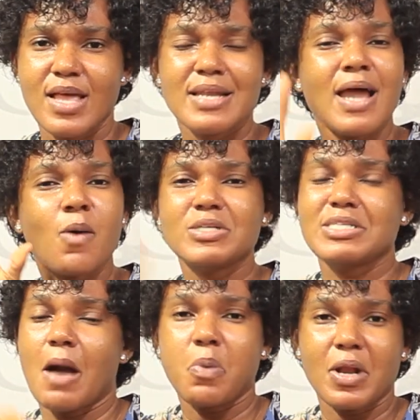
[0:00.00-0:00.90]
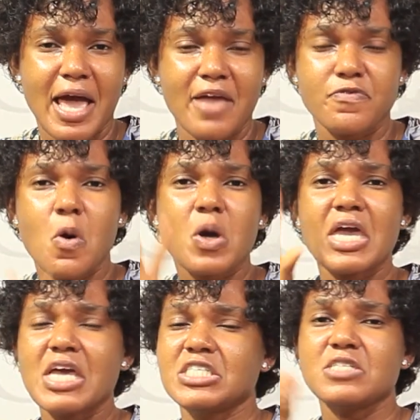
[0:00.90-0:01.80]
Now, what diabo life,
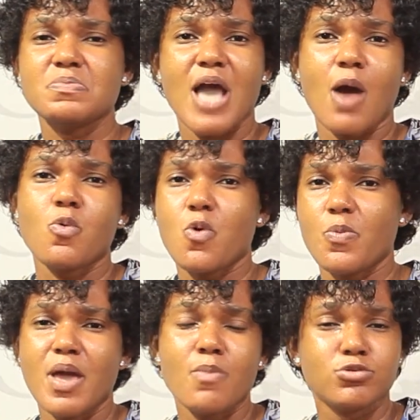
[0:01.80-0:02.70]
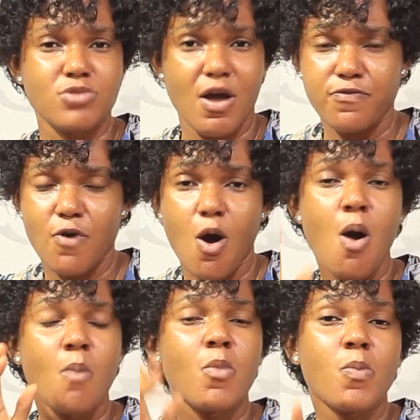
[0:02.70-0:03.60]
occasion be a uko be able to
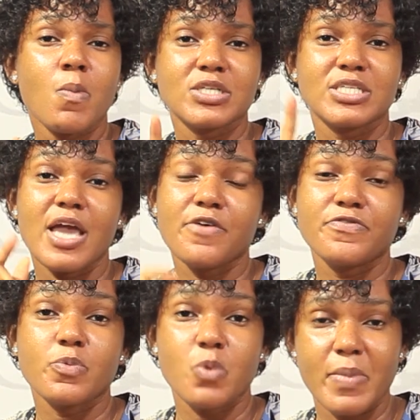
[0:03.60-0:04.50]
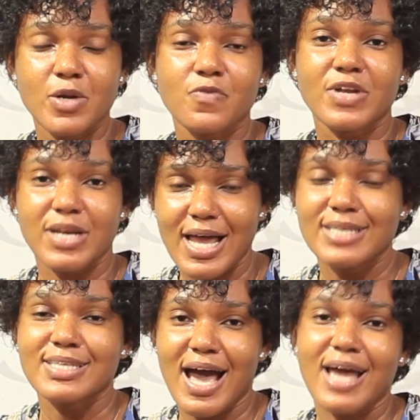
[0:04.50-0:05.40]
for Mumbo Modi and free women of
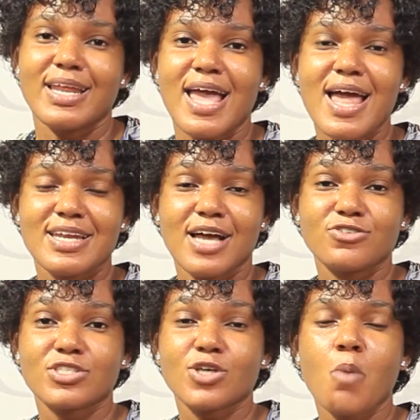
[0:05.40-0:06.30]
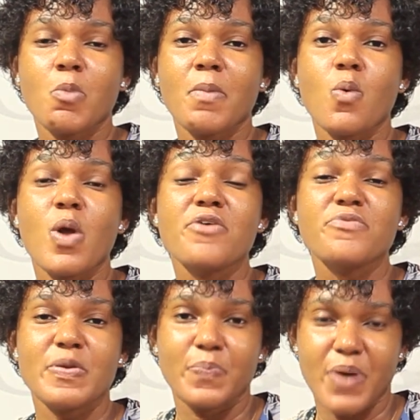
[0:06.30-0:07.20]
class, Annie, natural, so Omoma will
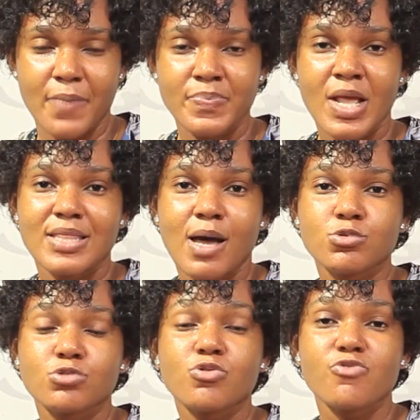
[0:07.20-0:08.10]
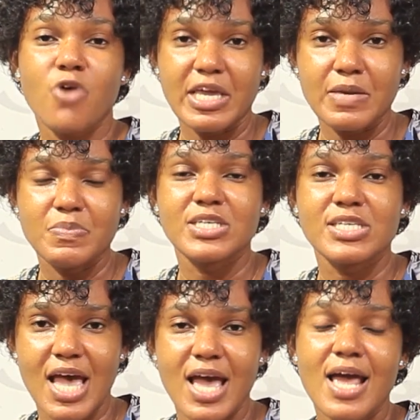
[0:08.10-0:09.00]
aim pa, now so rocky be
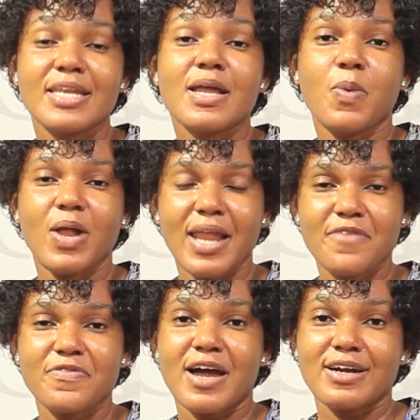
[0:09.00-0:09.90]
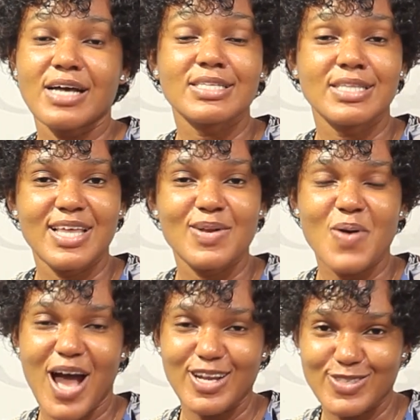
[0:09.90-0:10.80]
share, nebo life, carcass in ten or
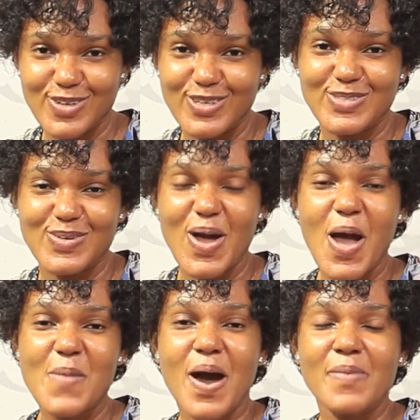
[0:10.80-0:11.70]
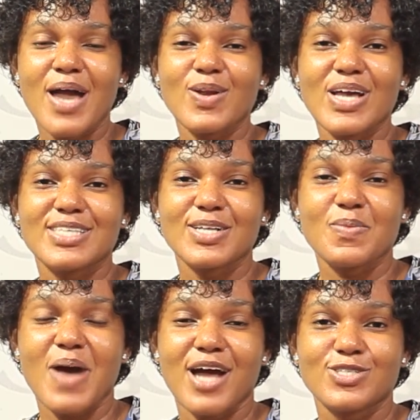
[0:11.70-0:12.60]
a dozen. Mammy and I tell
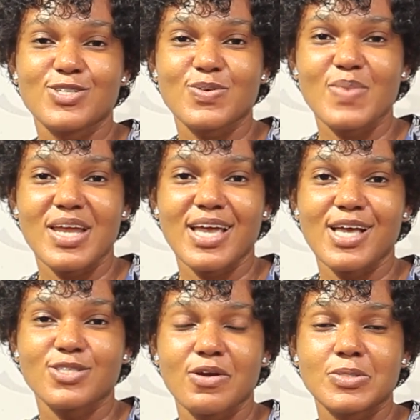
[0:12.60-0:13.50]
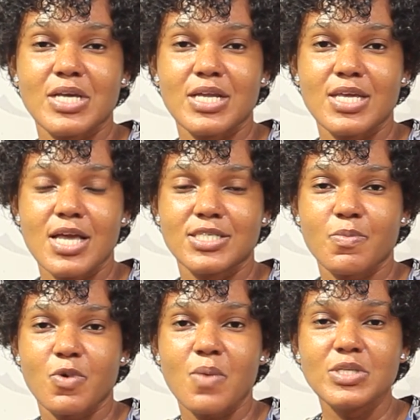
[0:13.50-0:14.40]
him Adam, and I sorry, so ye the age
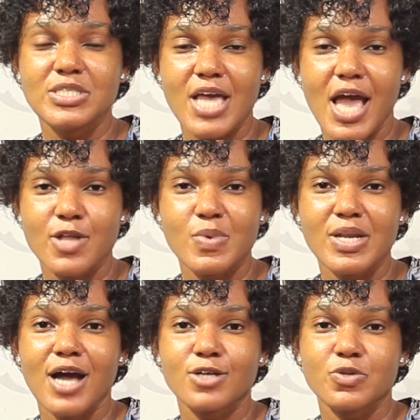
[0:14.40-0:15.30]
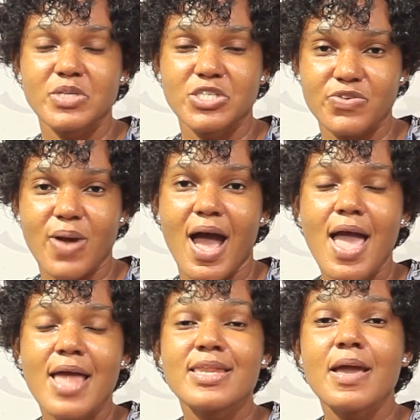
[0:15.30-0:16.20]
I'm coming here, and you may not do me sure.
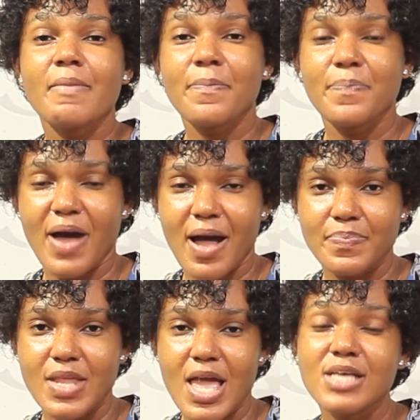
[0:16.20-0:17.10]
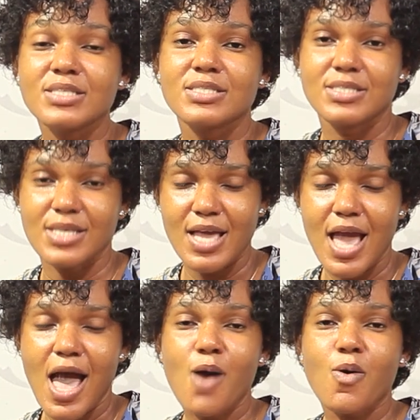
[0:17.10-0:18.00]
Yama pa in see,
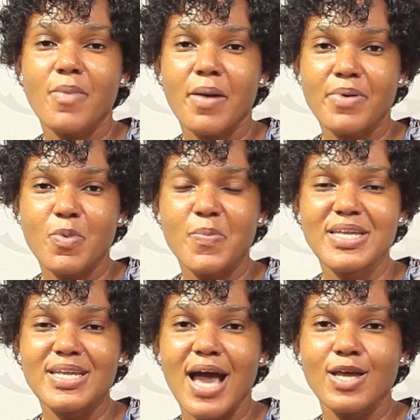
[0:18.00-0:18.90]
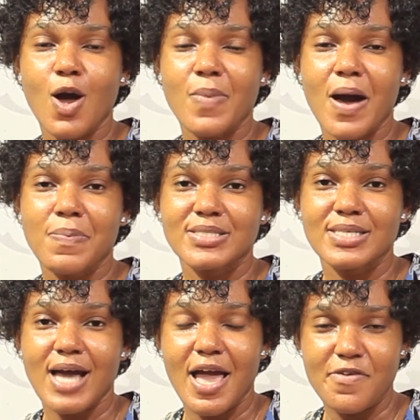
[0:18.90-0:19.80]
oh my bravo, me dinani or
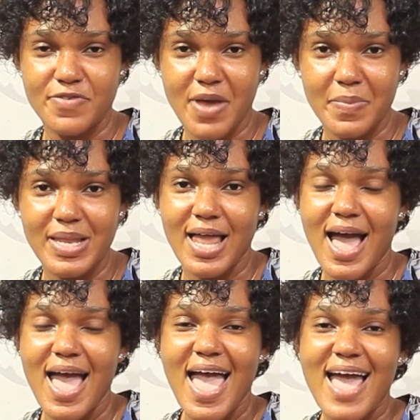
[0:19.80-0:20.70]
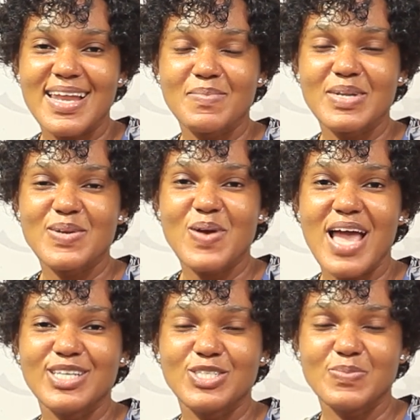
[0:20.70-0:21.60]
Bapasika, a fiamilla, and I'm Neno
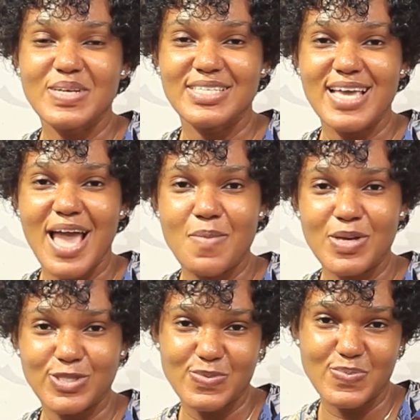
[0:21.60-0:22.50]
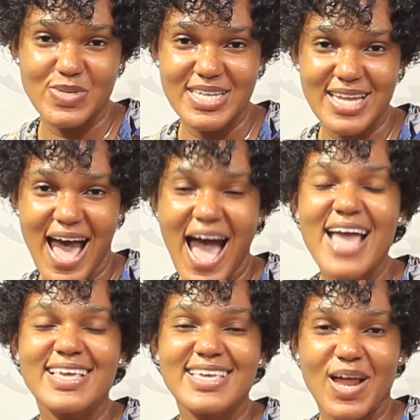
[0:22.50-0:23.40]
Eddie Jimidi, ever soon, Nina,
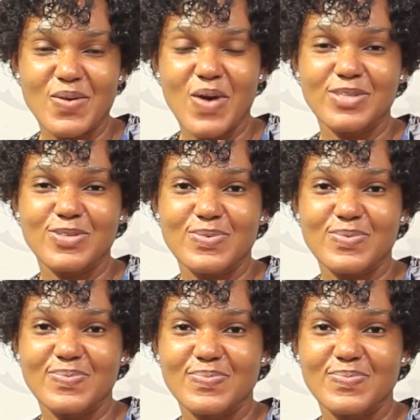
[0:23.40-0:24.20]
Yanuatu.